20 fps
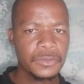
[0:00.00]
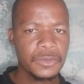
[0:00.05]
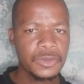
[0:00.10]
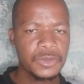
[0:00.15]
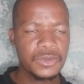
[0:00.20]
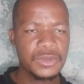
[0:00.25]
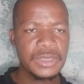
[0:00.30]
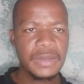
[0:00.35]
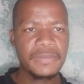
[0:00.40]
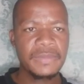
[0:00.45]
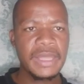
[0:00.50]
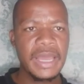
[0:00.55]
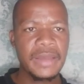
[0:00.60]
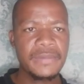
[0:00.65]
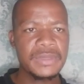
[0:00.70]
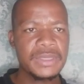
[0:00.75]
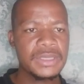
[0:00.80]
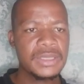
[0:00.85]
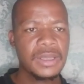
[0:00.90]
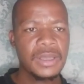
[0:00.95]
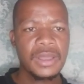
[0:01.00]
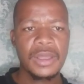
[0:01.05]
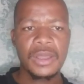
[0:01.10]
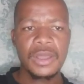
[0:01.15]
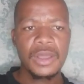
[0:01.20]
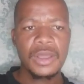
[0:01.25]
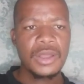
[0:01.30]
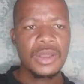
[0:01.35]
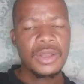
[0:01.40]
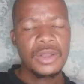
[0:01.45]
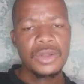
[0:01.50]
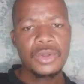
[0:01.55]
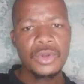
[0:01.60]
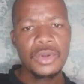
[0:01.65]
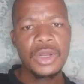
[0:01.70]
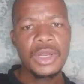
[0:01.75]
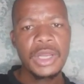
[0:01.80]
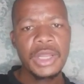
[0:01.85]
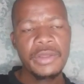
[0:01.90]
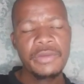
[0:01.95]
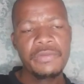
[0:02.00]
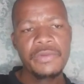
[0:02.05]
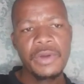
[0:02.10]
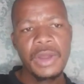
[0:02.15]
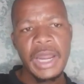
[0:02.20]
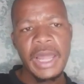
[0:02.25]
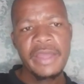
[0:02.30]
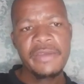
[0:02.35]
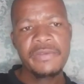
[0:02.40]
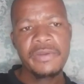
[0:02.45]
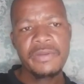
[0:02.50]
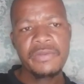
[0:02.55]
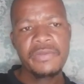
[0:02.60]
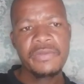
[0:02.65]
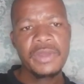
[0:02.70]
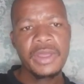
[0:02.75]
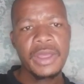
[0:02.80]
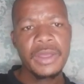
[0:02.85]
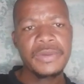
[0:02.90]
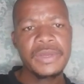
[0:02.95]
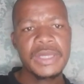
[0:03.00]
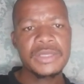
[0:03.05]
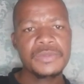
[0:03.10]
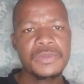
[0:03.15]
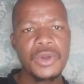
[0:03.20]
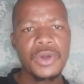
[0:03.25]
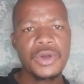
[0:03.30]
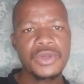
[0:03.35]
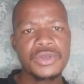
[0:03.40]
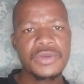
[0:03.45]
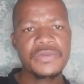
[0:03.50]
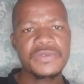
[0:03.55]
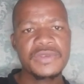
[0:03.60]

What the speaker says: So sometimes do not live your life in fear just because of